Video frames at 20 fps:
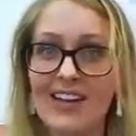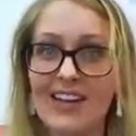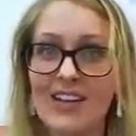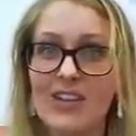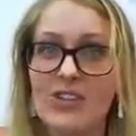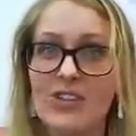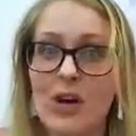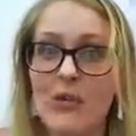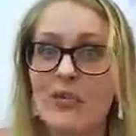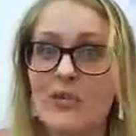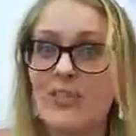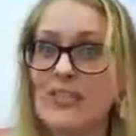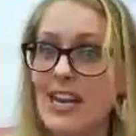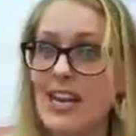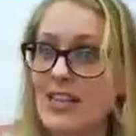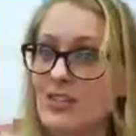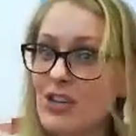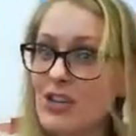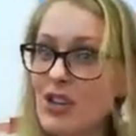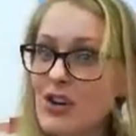So
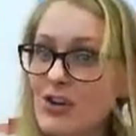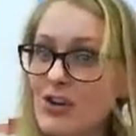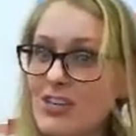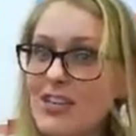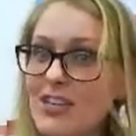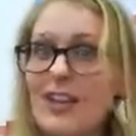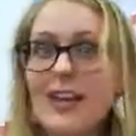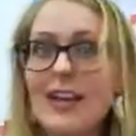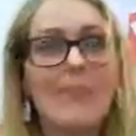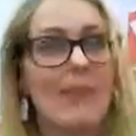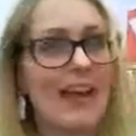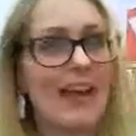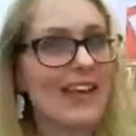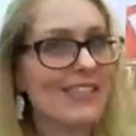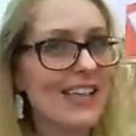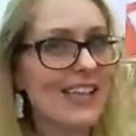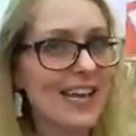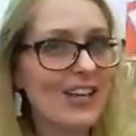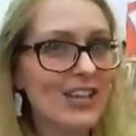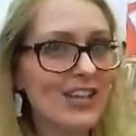stay tuned, pay
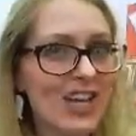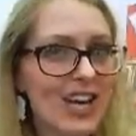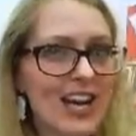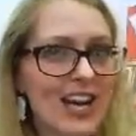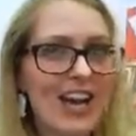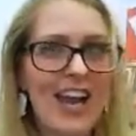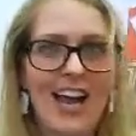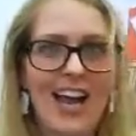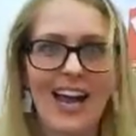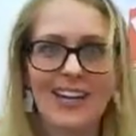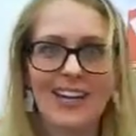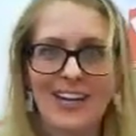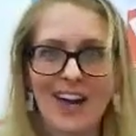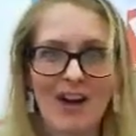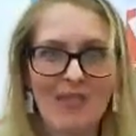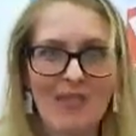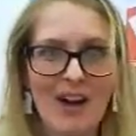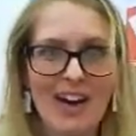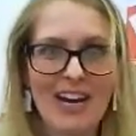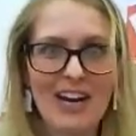attention, and
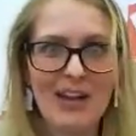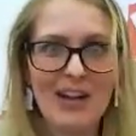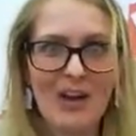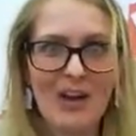get ready to